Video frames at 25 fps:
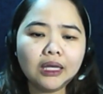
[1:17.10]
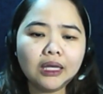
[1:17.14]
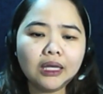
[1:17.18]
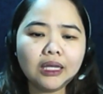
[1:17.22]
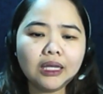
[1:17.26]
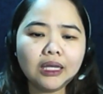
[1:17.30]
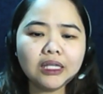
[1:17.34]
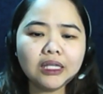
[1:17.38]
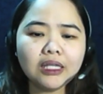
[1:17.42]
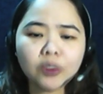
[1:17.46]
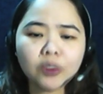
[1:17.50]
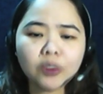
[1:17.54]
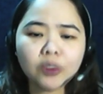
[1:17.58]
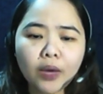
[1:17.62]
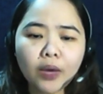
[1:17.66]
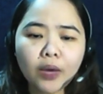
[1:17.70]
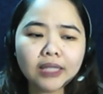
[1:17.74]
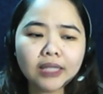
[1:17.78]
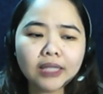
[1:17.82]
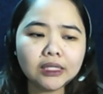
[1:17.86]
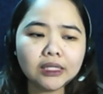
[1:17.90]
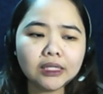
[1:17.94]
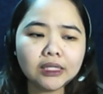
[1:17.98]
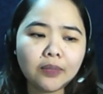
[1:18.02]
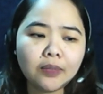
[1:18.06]
it is
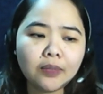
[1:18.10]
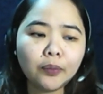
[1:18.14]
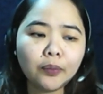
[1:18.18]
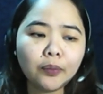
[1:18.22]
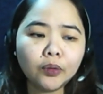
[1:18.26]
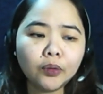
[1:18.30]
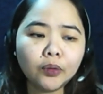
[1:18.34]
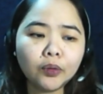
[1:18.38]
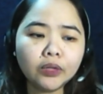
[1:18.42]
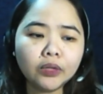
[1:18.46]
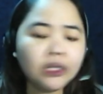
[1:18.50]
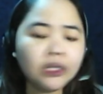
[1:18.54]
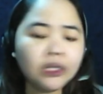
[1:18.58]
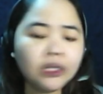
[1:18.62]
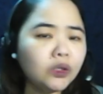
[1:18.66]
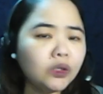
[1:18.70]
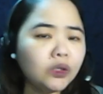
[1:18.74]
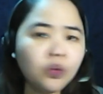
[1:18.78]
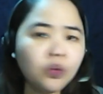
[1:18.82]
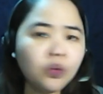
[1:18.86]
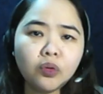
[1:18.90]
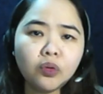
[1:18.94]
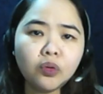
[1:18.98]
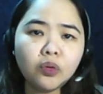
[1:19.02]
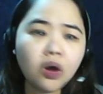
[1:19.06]
quite simple and
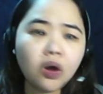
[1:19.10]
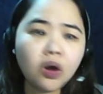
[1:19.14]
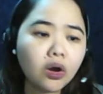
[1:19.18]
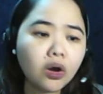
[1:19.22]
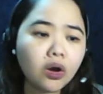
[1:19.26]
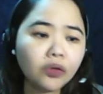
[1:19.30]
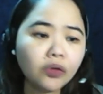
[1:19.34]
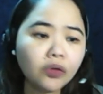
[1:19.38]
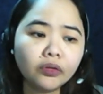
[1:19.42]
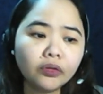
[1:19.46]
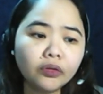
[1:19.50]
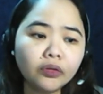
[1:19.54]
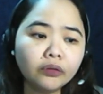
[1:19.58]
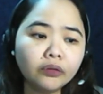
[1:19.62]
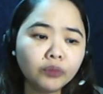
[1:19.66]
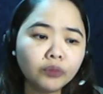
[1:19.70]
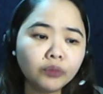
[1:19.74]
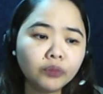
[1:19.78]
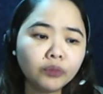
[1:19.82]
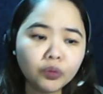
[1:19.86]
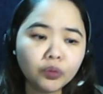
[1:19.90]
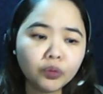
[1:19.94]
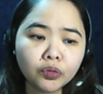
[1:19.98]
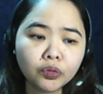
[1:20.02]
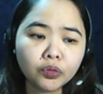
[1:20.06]
no other
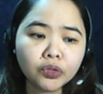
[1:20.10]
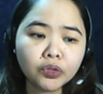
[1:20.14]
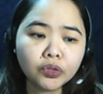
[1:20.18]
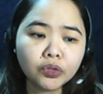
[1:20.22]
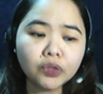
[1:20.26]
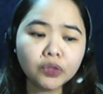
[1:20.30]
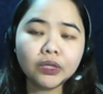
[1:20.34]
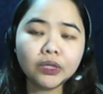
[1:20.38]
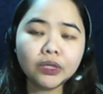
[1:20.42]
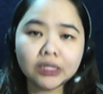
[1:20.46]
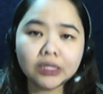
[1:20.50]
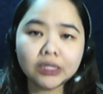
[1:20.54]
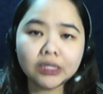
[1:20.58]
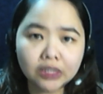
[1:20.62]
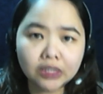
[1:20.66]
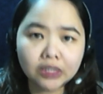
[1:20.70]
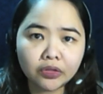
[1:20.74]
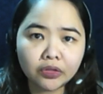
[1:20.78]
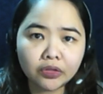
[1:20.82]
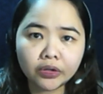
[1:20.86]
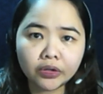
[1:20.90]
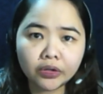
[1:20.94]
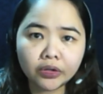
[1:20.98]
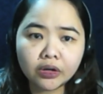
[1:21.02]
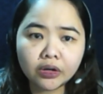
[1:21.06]
rules to
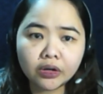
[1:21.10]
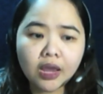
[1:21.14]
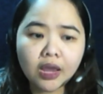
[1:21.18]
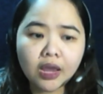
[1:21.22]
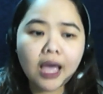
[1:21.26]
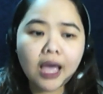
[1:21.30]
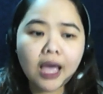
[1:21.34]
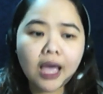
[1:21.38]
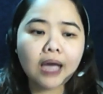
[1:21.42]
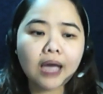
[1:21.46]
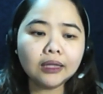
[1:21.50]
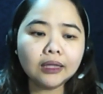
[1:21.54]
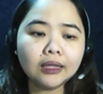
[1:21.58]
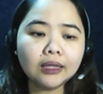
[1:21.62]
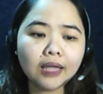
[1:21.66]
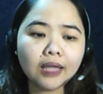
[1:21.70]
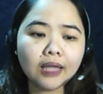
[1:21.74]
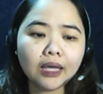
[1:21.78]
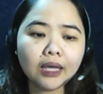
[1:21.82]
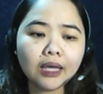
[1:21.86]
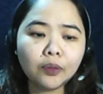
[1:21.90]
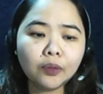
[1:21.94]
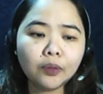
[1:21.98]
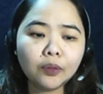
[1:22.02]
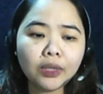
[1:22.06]
consider,
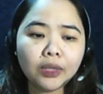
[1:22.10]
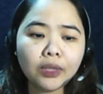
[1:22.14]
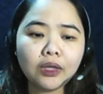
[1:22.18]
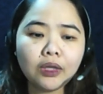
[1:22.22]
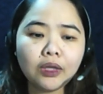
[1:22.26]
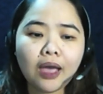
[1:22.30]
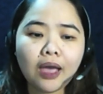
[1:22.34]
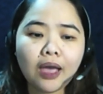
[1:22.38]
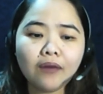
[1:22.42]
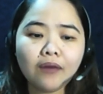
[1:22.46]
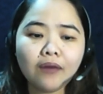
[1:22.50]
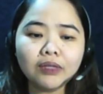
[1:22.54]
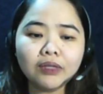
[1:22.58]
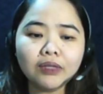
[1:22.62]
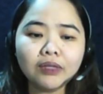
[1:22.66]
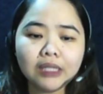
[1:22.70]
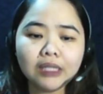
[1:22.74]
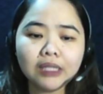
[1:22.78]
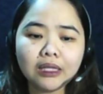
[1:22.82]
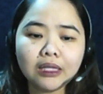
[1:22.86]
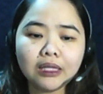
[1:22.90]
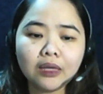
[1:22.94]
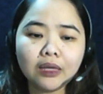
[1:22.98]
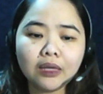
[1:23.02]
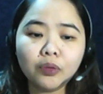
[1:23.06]
unlike when you have a
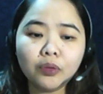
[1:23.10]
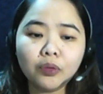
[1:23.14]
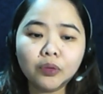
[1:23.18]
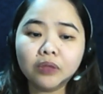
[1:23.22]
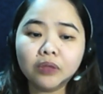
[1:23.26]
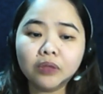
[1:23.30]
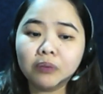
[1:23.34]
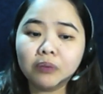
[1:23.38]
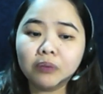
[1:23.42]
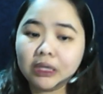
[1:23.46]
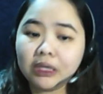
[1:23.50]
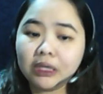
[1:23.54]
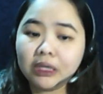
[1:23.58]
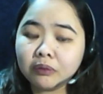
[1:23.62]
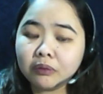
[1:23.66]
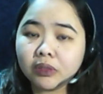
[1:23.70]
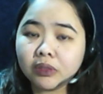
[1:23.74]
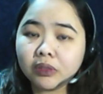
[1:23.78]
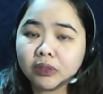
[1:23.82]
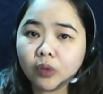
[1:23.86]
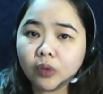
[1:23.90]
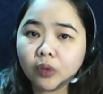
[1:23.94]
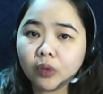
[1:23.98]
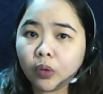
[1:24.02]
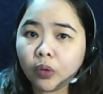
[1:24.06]
ceiling with
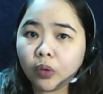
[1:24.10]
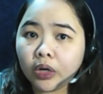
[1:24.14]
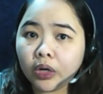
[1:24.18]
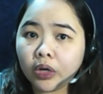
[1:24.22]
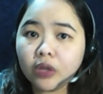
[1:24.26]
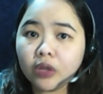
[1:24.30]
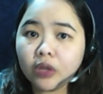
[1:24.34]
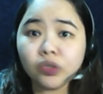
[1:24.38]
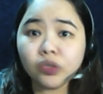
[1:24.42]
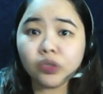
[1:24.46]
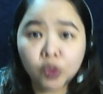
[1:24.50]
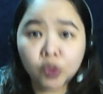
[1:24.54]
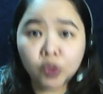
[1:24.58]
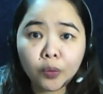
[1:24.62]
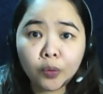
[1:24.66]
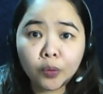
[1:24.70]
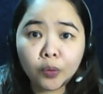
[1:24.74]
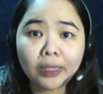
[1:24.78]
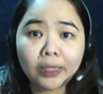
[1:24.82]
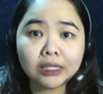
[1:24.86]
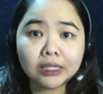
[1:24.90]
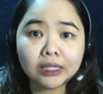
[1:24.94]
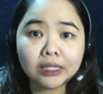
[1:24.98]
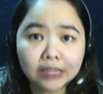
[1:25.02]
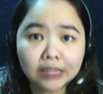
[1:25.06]
beams or
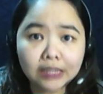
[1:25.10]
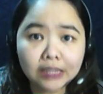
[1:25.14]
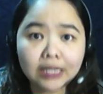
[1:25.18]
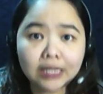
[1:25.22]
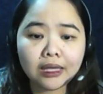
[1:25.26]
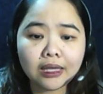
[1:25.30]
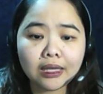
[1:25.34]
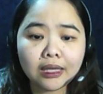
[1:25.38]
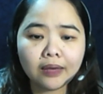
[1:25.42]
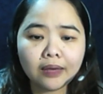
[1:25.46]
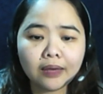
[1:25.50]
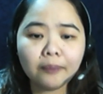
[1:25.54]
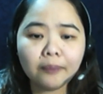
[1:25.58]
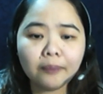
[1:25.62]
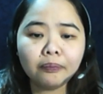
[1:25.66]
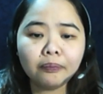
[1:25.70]
sloping ceiling.